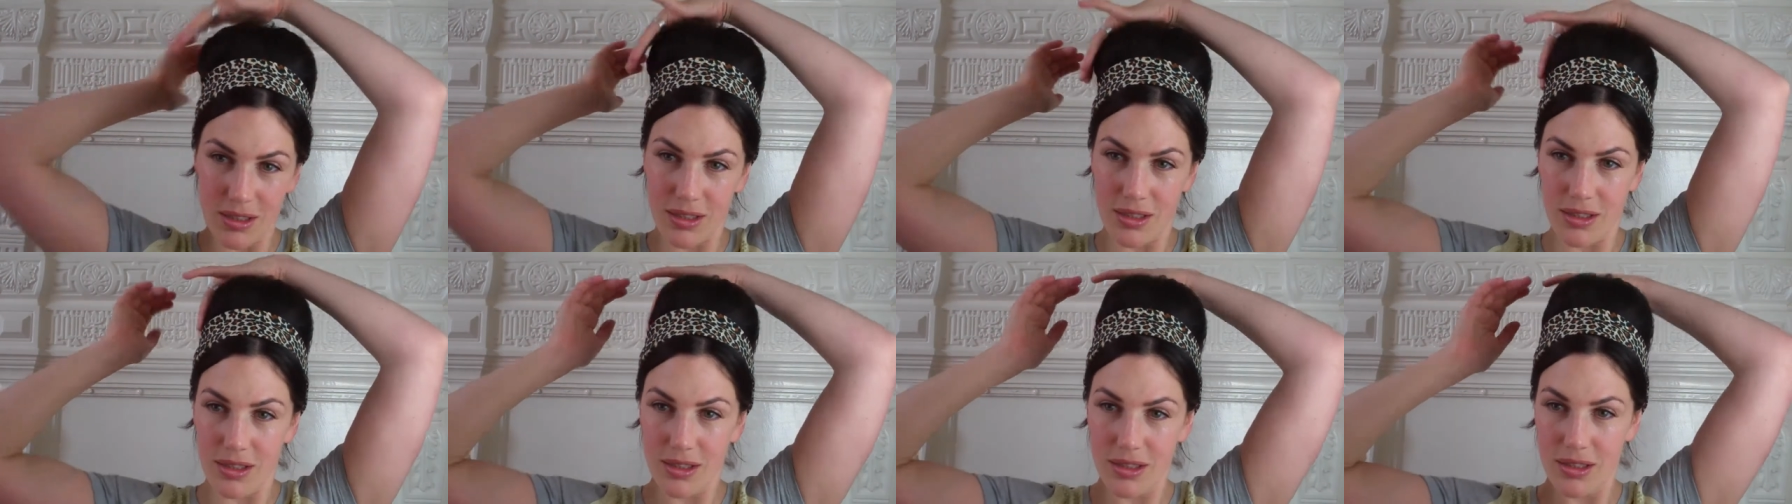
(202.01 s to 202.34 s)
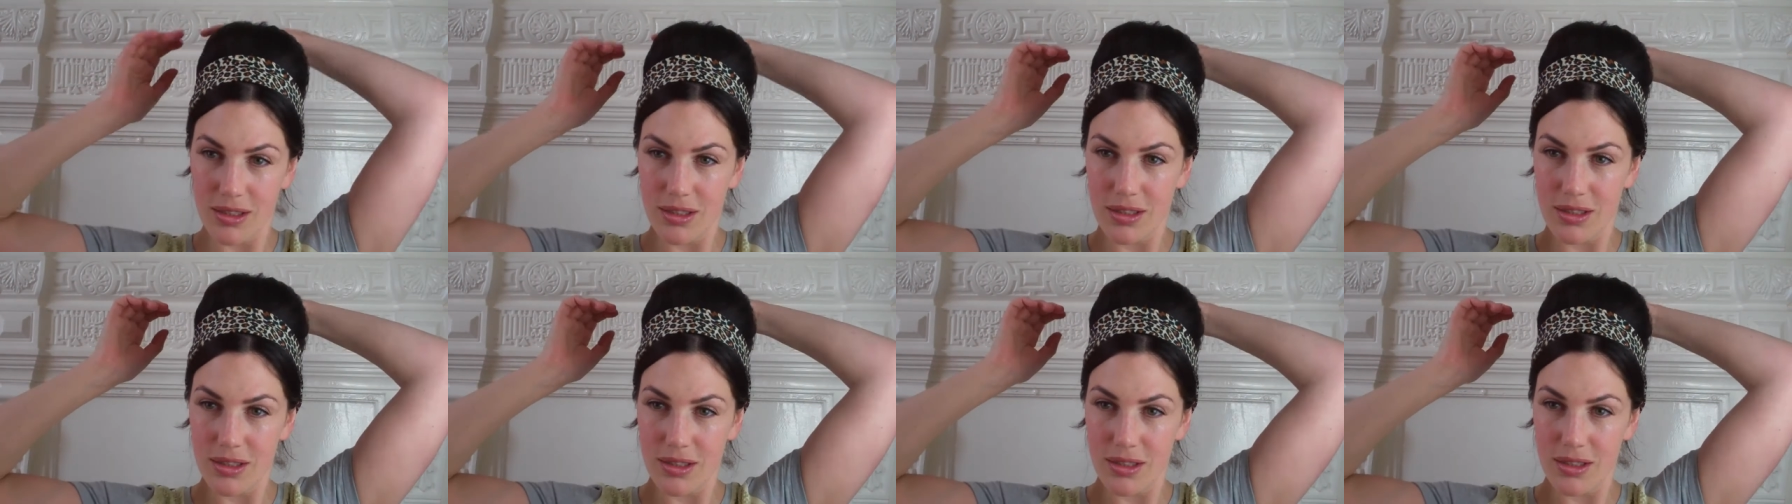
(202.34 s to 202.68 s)
I've got
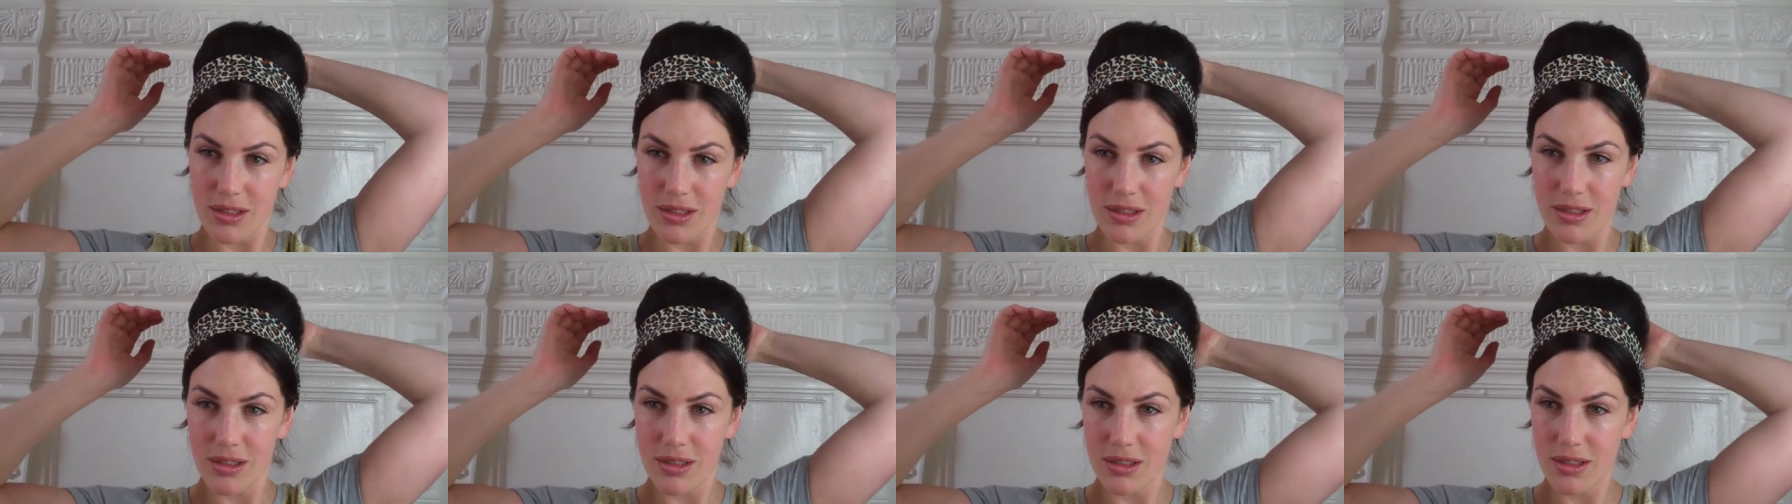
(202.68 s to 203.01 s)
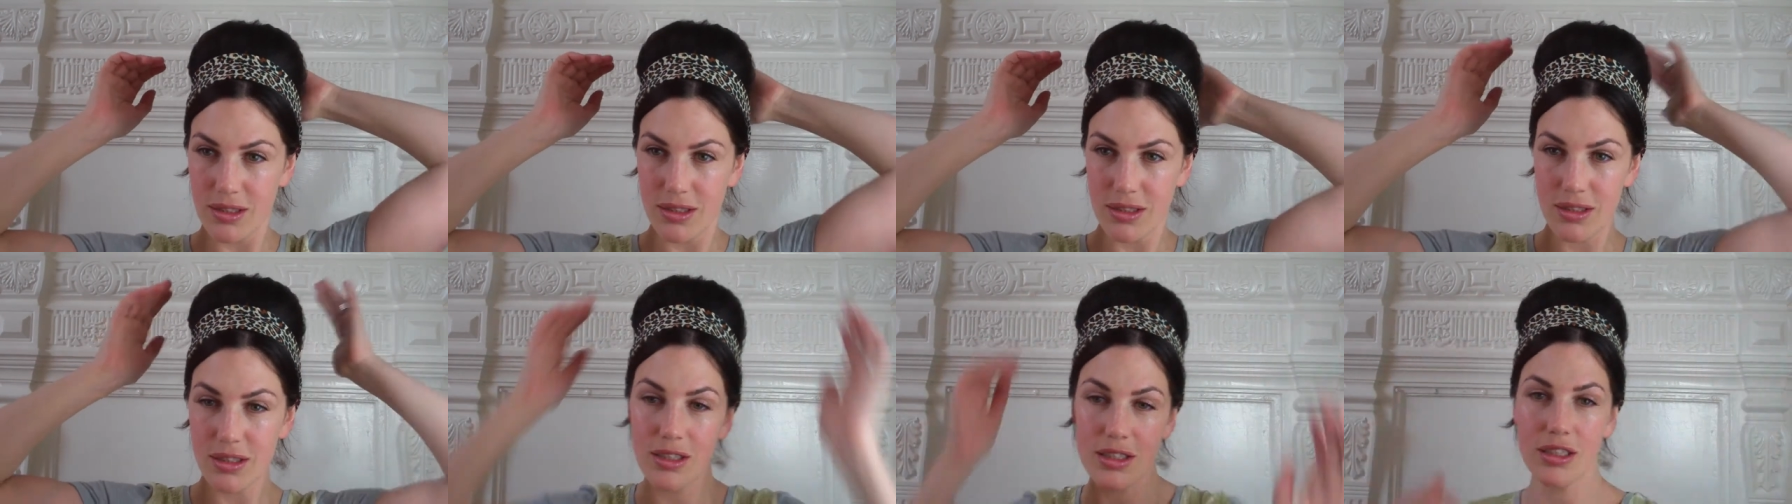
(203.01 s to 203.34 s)
a little bit of a
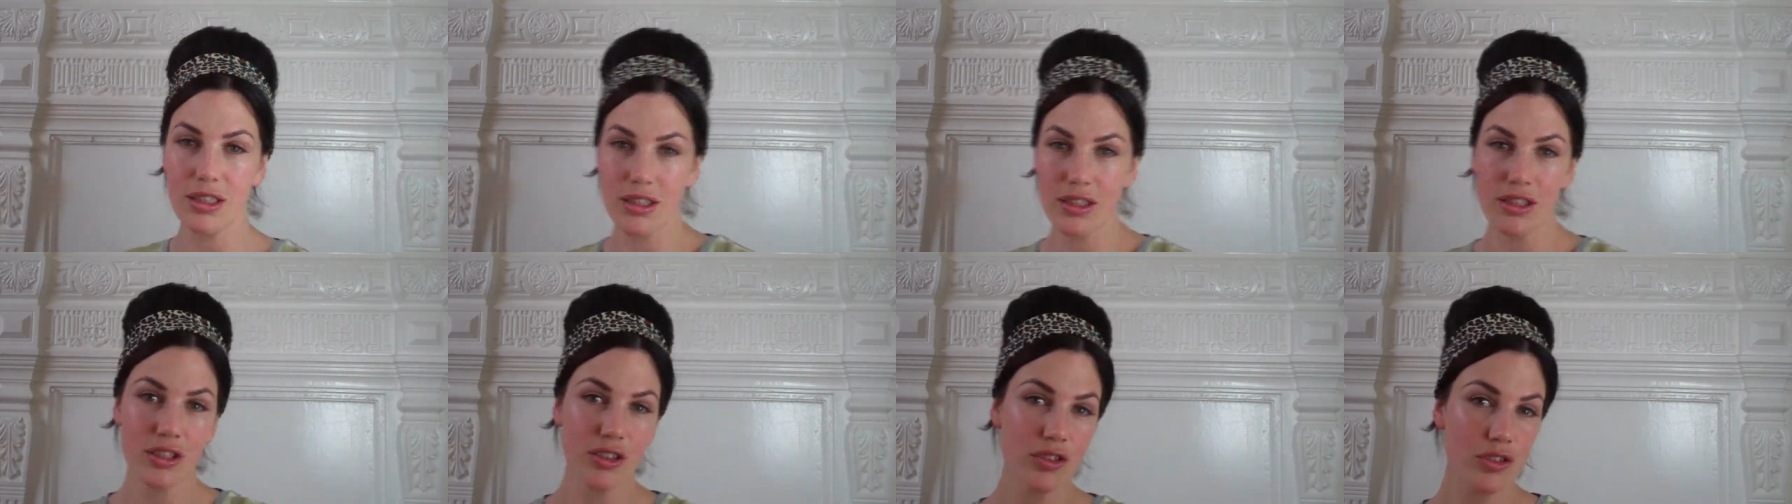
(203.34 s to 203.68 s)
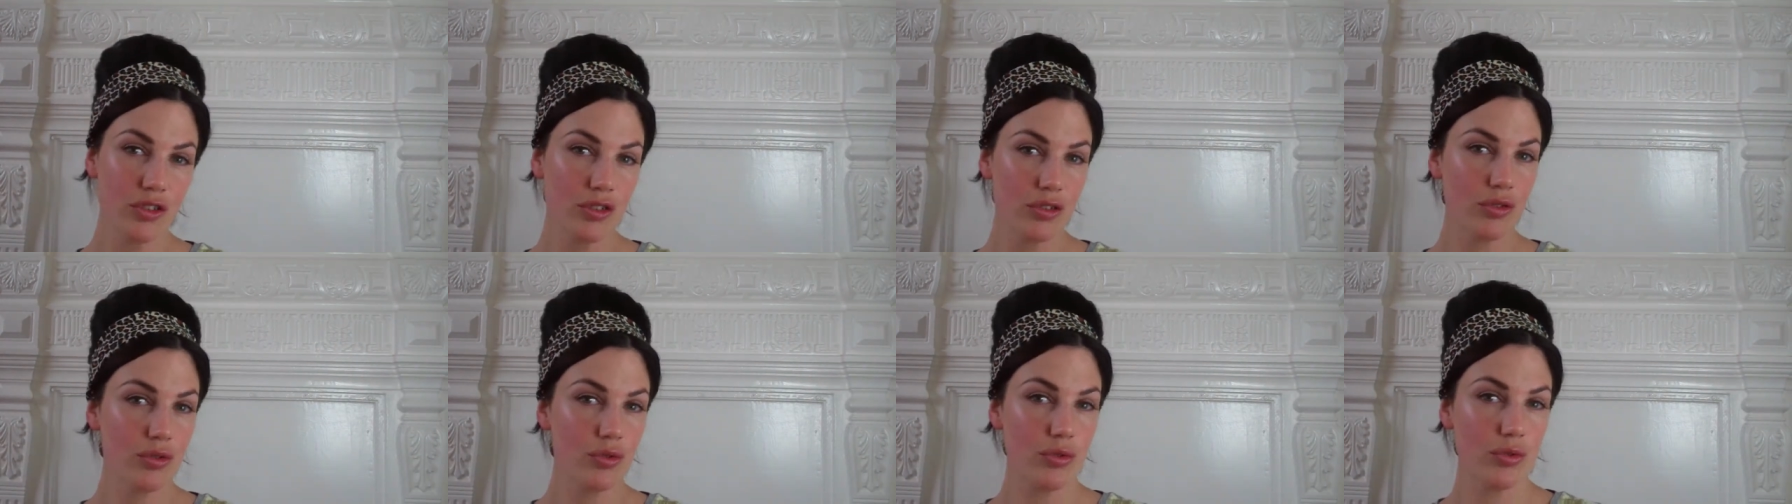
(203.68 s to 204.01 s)
funny bit on my
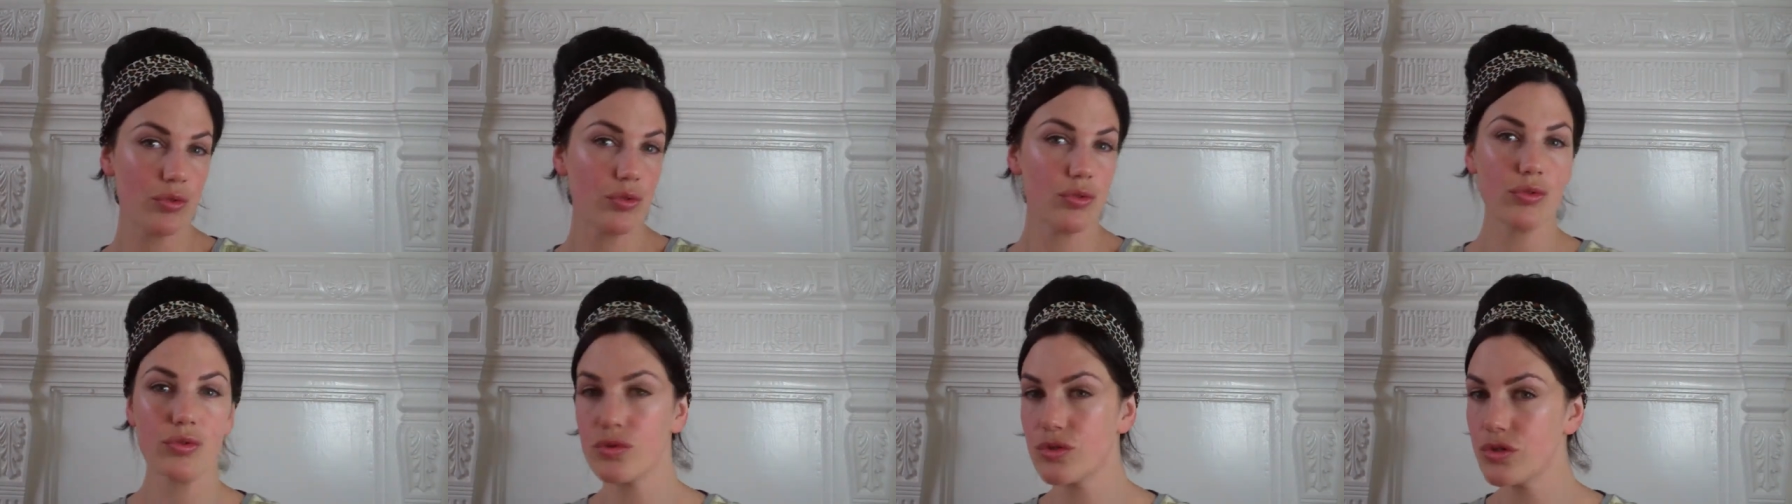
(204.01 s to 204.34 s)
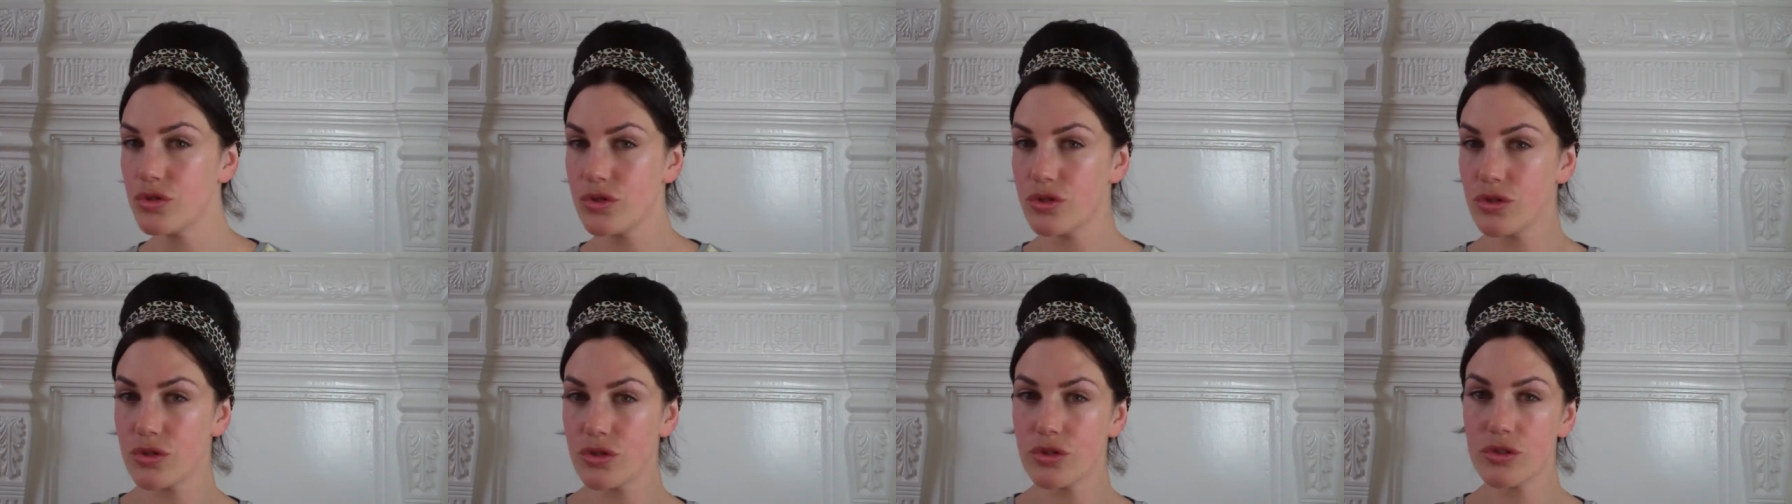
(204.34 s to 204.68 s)
right hand
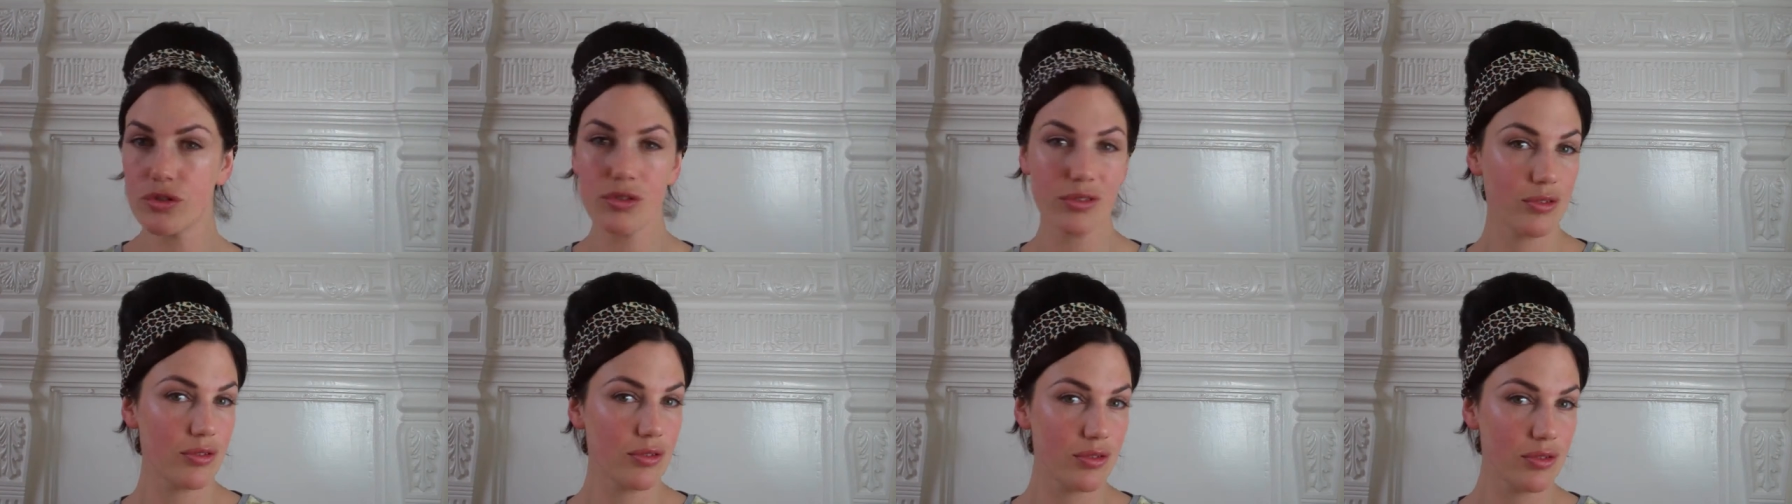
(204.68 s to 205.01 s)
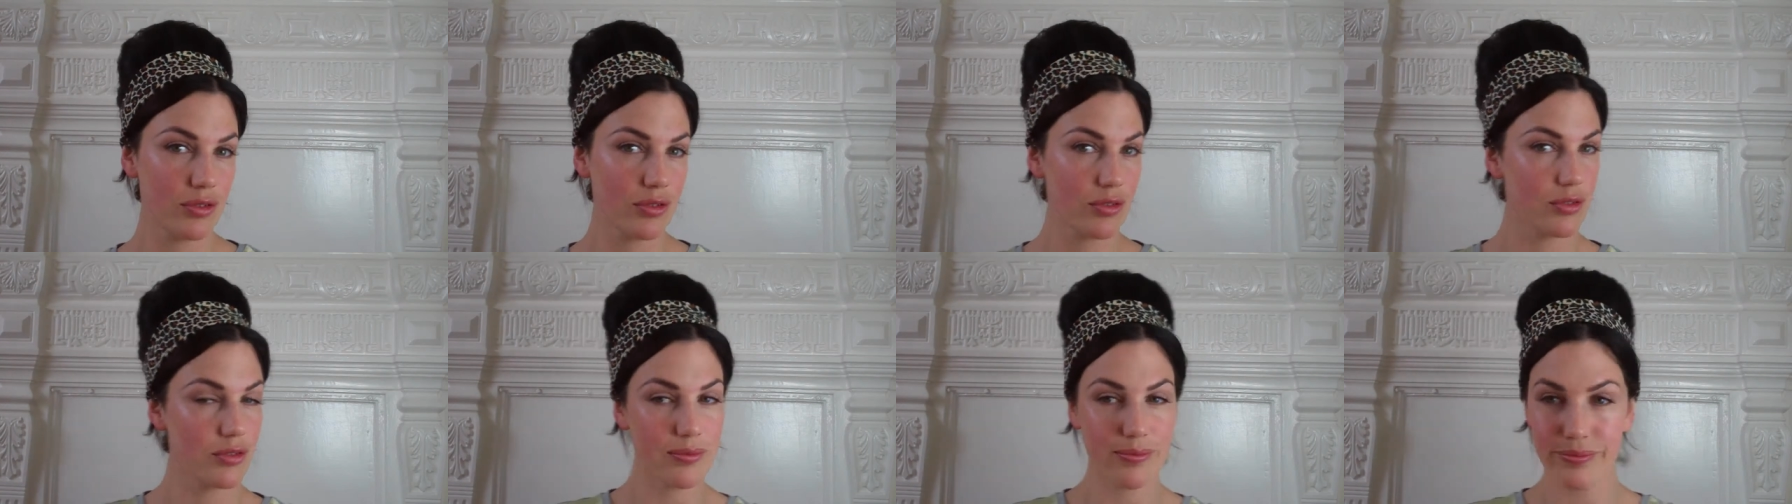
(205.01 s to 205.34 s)
side there, but
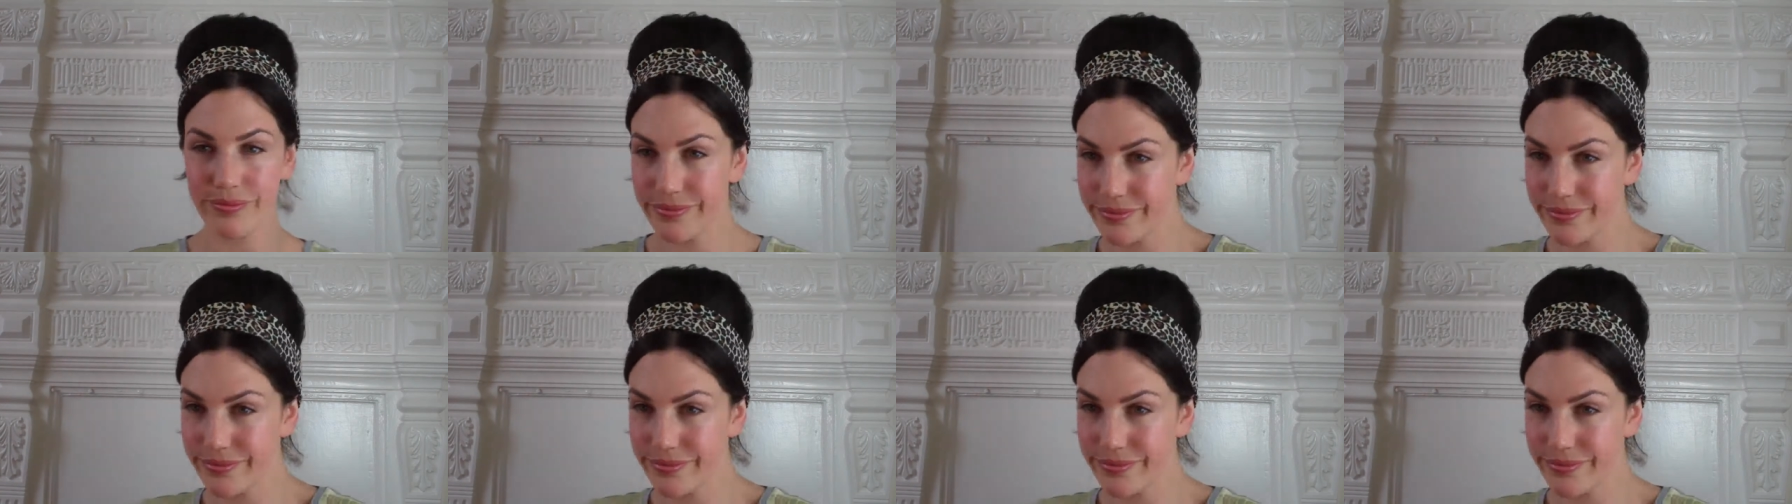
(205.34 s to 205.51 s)
hey, who